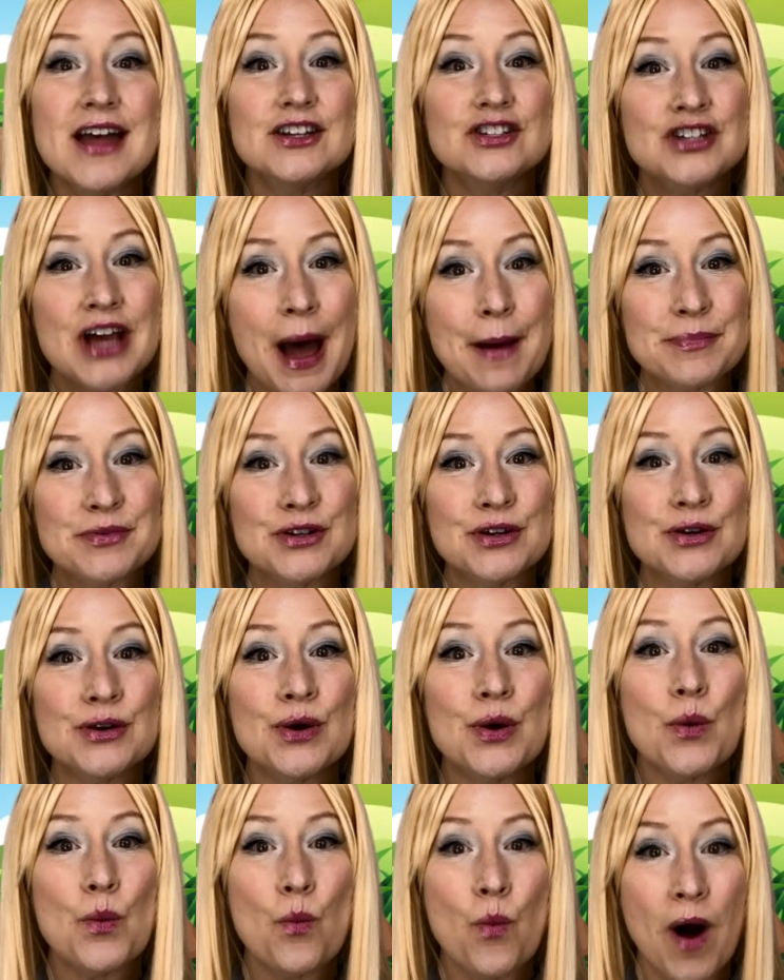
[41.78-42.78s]
Chapter
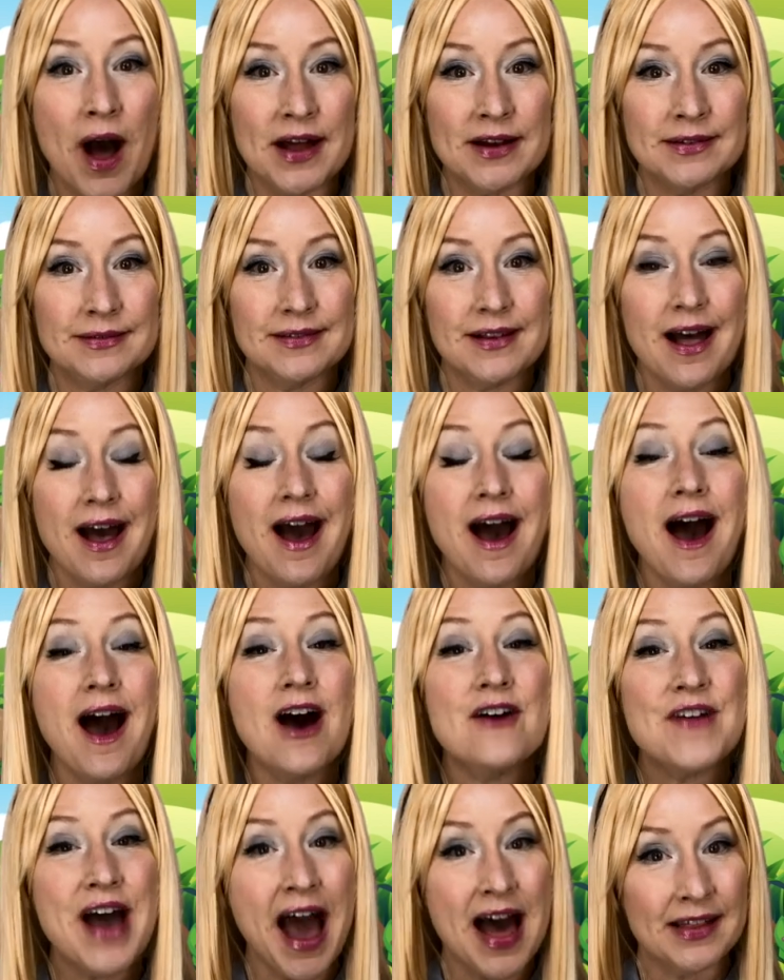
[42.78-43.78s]
1
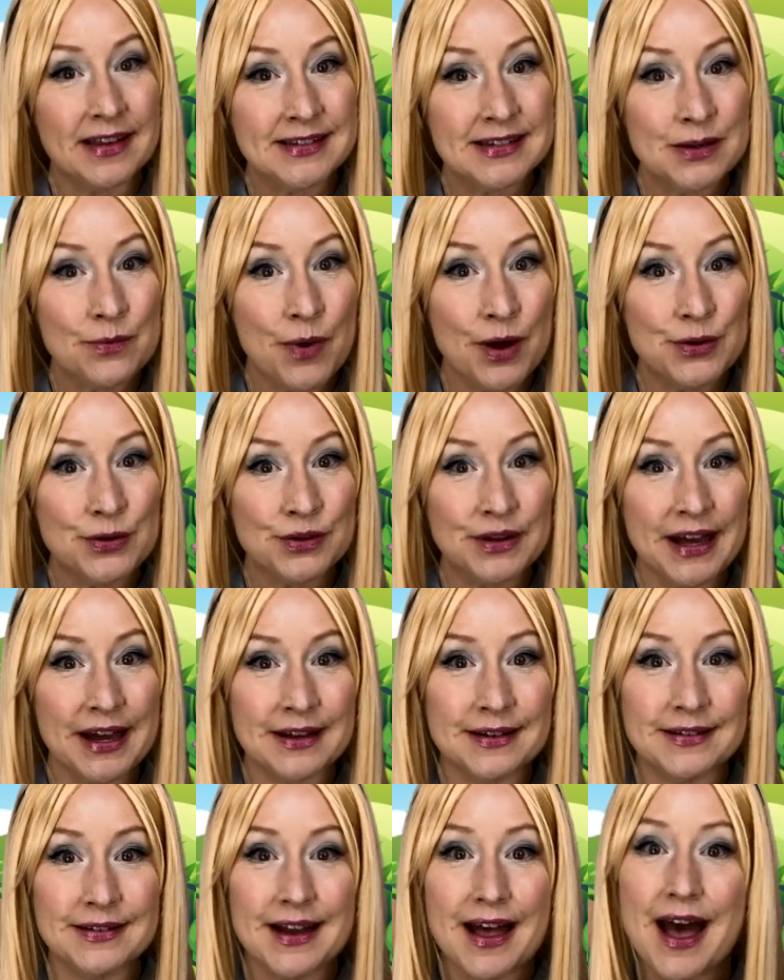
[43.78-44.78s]
of Alice in
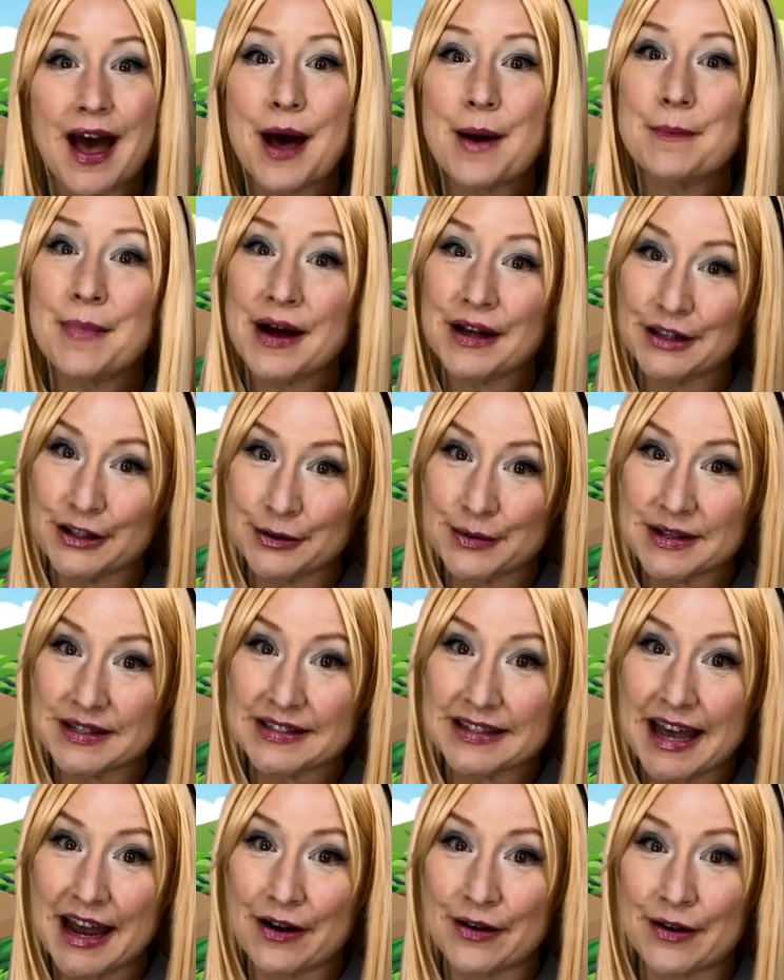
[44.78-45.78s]
Wonderland by Lewis
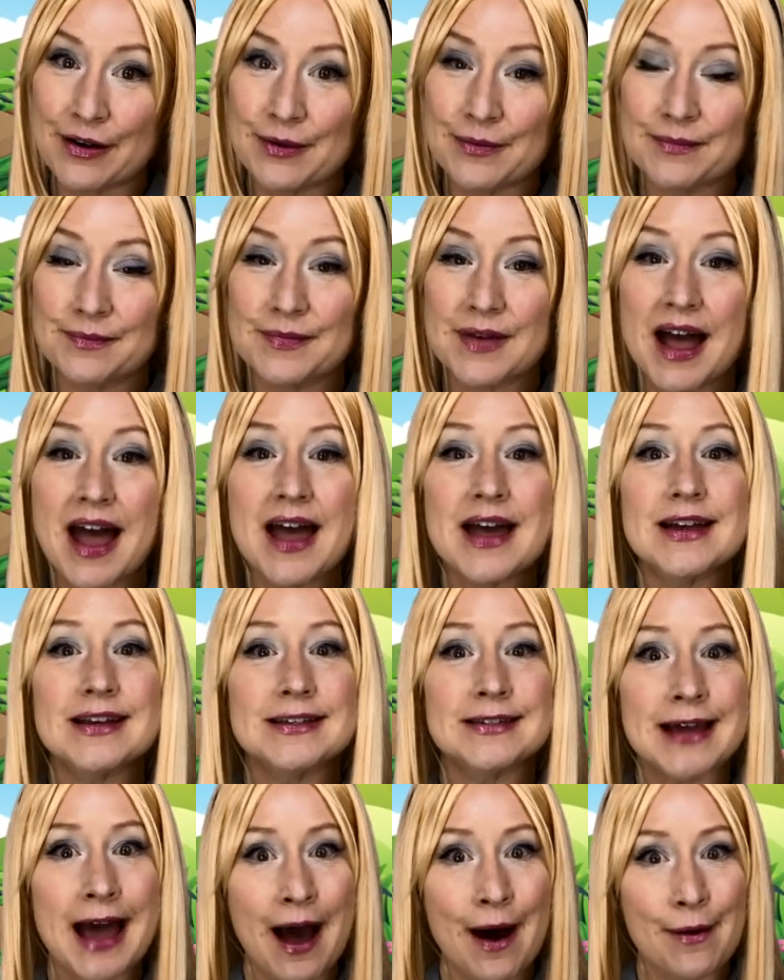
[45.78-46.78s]
Carroll
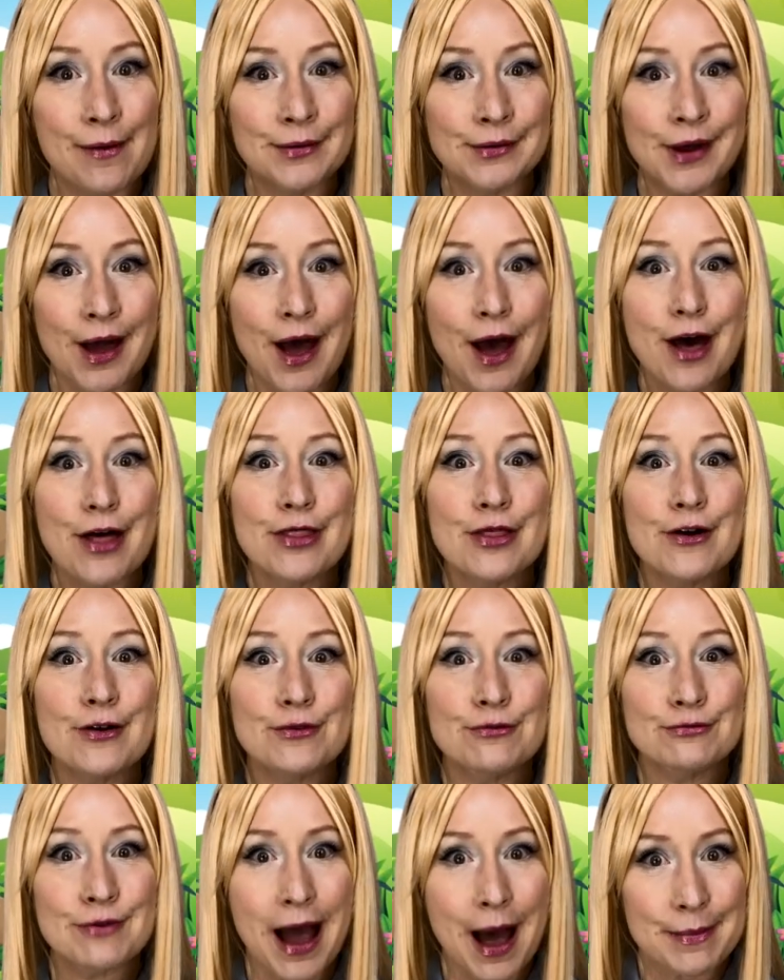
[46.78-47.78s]
Down the
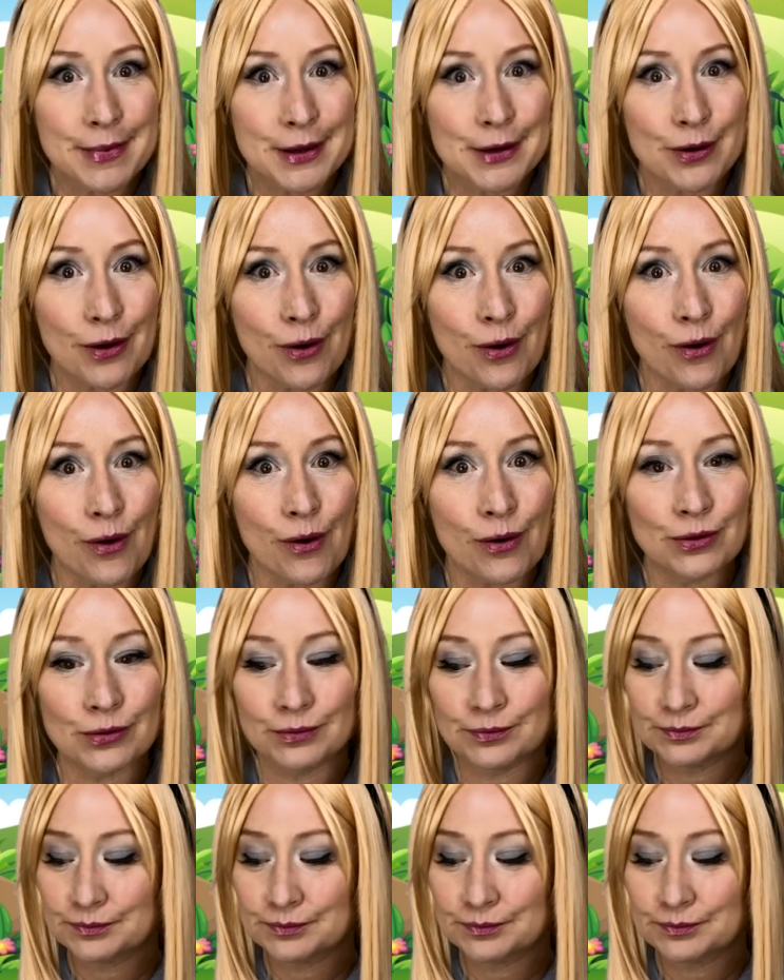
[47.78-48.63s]
Rabbit Hole.